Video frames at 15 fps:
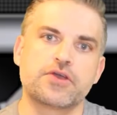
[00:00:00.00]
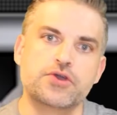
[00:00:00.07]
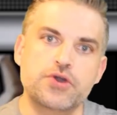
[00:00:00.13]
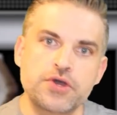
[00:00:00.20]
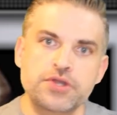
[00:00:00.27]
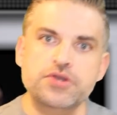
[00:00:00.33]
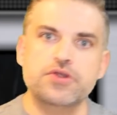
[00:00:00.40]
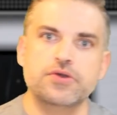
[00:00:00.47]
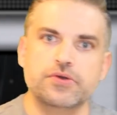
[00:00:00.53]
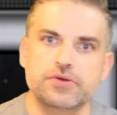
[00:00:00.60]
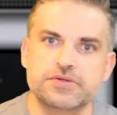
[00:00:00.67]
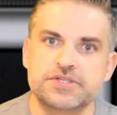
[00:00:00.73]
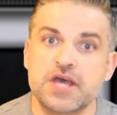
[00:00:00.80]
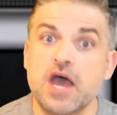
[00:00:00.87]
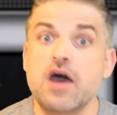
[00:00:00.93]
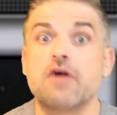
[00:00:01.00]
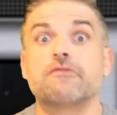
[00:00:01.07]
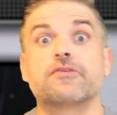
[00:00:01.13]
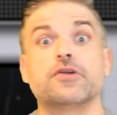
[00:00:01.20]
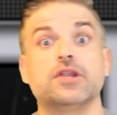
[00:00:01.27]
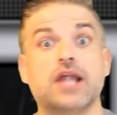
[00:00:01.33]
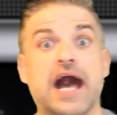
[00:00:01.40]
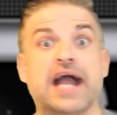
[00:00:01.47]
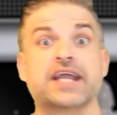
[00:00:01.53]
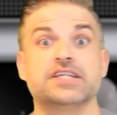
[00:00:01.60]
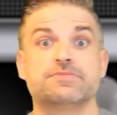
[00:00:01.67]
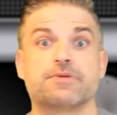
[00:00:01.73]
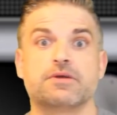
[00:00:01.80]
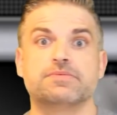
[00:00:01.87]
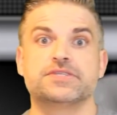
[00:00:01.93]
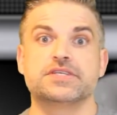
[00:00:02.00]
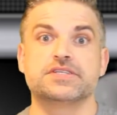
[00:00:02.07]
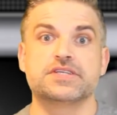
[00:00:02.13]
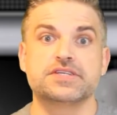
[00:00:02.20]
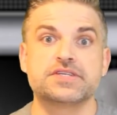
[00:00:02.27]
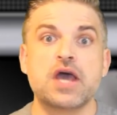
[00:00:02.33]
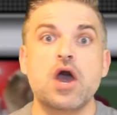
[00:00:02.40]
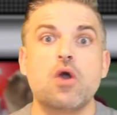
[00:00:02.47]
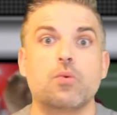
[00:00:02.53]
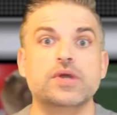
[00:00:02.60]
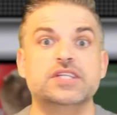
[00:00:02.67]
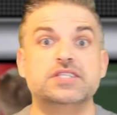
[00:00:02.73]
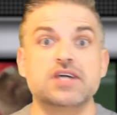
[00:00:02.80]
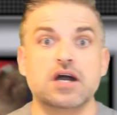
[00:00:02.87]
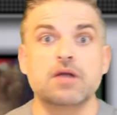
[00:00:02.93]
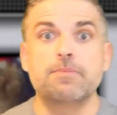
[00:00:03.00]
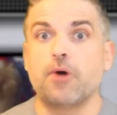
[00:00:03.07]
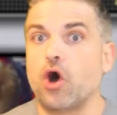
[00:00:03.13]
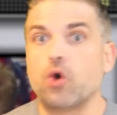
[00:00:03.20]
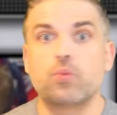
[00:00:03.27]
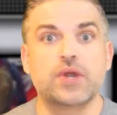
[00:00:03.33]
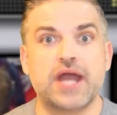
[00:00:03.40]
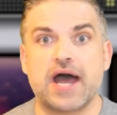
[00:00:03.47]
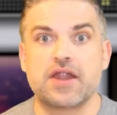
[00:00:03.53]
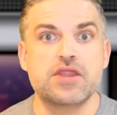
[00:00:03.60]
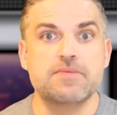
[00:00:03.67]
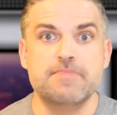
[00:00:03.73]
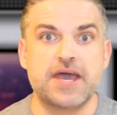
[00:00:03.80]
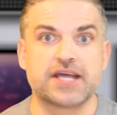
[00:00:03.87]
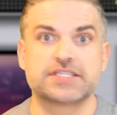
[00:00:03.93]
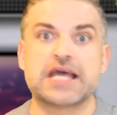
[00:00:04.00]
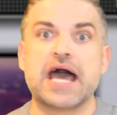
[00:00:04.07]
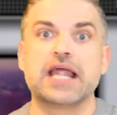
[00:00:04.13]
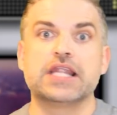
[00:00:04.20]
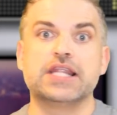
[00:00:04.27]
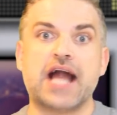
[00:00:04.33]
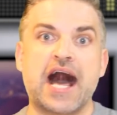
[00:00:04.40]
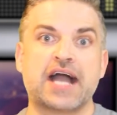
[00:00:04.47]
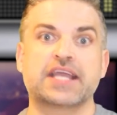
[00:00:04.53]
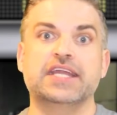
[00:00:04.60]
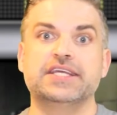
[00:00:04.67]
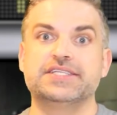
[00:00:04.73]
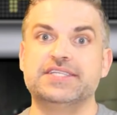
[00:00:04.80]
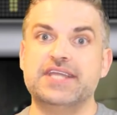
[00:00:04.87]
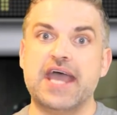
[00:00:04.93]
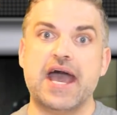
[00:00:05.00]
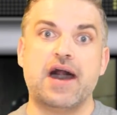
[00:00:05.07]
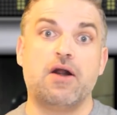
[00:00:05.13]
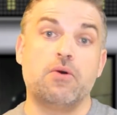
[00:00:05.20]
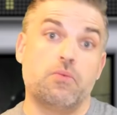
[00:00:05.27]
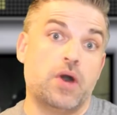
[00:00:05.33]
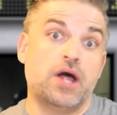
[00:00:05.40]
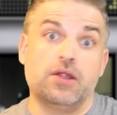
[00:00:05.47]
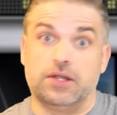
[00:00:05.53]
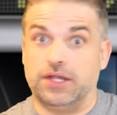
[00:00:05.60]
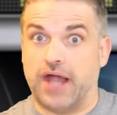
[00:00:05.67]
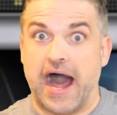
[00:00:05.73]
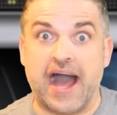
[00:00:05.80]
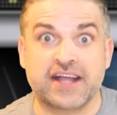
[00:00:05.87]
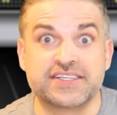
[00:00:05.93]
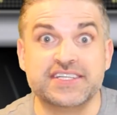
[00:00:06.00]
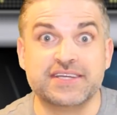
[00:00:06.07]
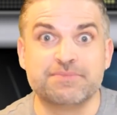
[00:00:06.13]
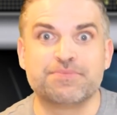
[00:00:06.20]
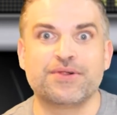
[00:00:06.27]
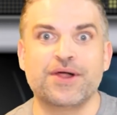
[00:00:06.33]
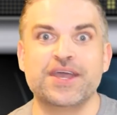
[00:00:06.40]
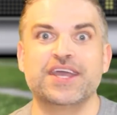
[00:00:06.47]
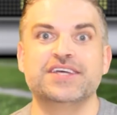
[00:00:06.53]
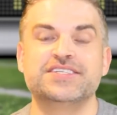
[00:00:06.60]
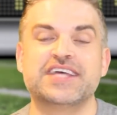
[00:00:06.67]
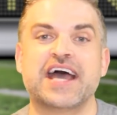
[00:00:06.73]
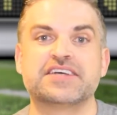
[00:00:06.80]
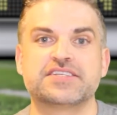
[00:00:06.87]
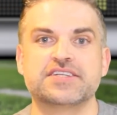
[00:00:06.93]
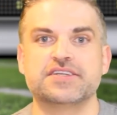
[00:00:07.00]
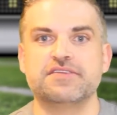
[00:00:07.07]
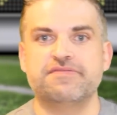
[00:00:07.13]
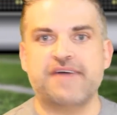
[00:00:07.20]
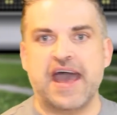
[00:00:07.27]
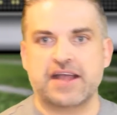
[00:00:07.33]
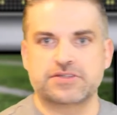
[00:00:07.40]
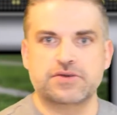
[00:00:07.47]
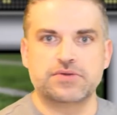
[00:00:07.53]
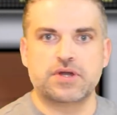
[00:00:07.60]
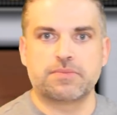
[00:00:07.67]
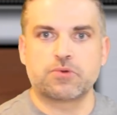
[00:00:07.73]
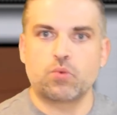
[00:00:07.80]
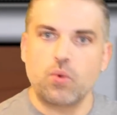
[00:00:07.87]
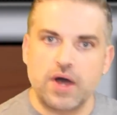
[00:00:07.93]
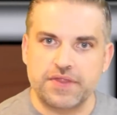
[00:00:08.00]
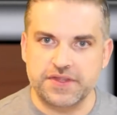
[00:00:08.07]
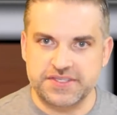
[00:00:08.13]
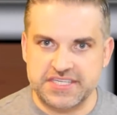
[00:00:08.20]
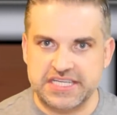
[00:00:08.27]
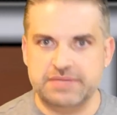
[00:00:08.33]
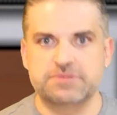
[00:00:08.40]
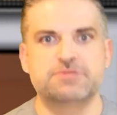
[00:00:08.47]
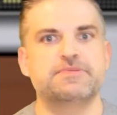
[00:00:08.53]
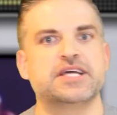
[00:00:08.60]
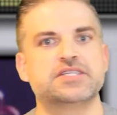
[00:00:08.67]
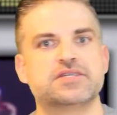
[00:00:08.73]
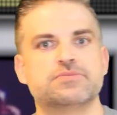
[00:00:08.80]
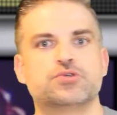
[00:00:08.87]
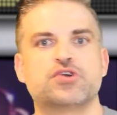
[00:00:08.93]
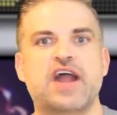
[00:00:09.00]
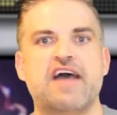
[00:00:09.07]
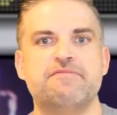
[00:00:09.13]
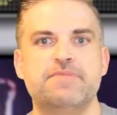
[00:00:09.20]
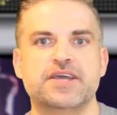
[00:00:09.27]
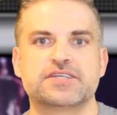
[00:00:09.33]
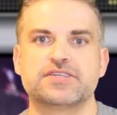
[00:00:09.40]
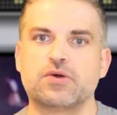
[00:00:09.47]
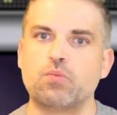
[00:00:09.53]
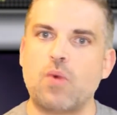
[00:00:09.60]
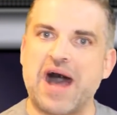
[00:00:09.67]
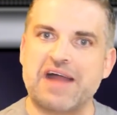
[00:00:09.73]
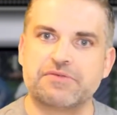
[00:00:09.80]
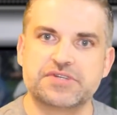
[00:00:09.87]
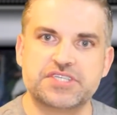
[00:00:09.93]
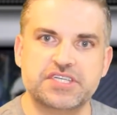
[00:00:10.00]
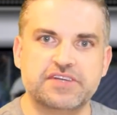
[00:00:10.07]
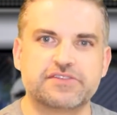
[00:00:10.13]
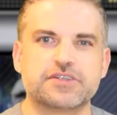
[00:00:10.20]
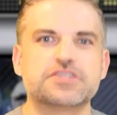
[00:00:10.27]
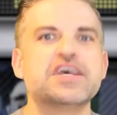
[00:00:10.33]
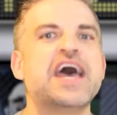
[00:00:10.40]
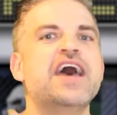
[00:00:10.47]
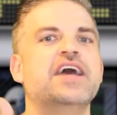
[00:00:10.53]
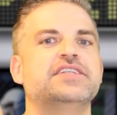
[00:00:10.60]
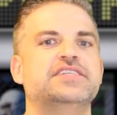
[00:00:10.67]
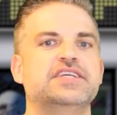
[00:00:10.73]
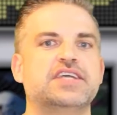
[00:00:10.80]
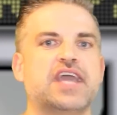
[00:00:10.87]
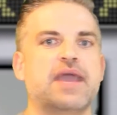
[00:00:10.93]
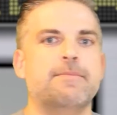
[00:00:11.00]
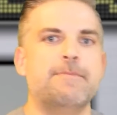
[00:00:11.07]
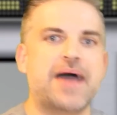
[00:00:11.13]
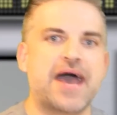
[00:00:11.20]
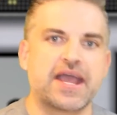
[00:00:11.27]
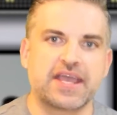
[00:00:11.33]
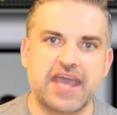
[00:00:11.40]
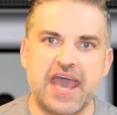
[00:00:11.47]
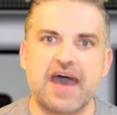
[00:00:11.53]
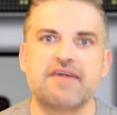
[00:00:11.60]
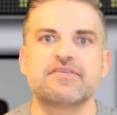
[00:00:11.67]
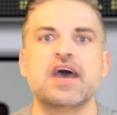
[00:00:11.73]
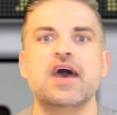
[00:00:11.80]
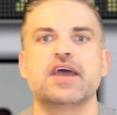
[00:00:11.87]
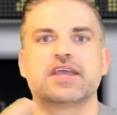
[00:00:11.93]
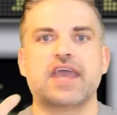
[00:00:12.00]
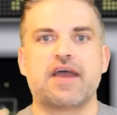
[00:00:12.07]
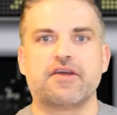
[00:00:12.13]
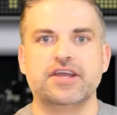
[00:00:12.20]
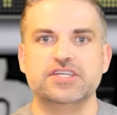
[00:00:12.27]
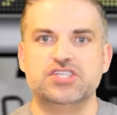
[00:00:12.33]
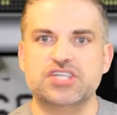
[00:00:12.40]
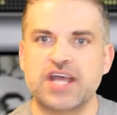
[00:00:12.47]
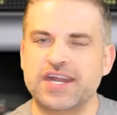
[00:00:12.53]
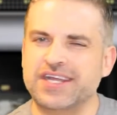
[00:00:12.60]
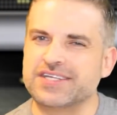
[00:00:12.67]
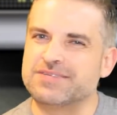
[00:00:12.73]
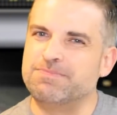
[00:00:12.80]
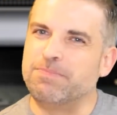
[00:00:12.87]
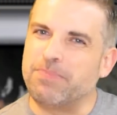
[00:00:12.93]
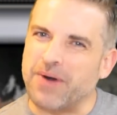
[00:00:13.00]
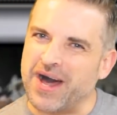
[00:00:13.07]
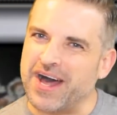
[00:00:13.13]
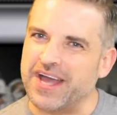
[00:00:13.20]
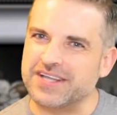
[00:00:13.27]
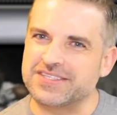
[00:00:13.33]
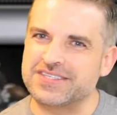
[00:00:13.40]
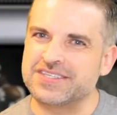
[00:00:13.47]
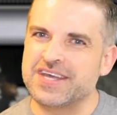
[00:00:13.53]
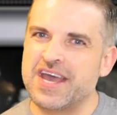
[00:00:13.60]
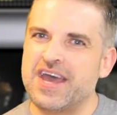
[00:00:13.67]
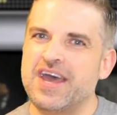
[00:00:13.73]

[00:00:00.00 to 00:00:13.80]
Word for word: the good news for Lockett's purposes is with Doug Baldwin out of the mix, Lockett is now, well, locked in place as the de facto number one. The team spent some draft picks on wide receivers, DK Metcalf, Gary Jennings, but